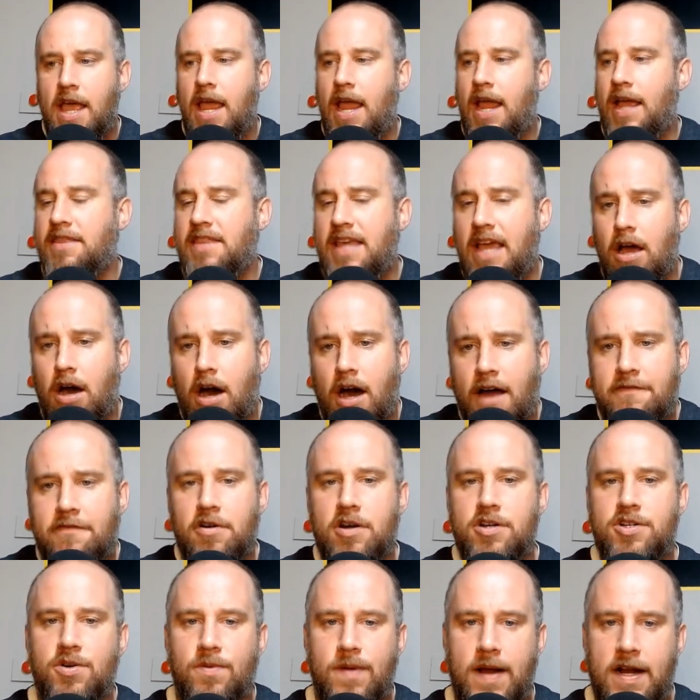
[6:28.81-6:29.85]
and they offer
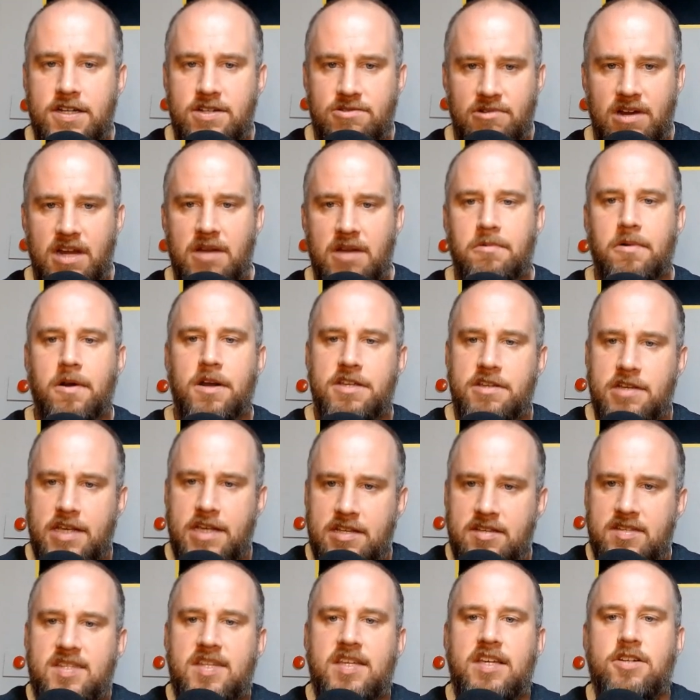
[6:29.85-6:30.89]
a directory where you can
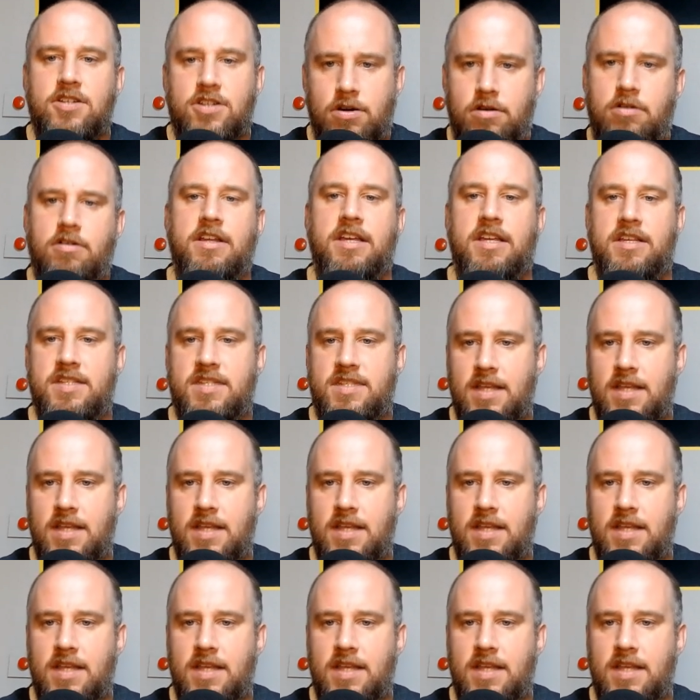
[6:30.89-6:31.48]
see attorneys,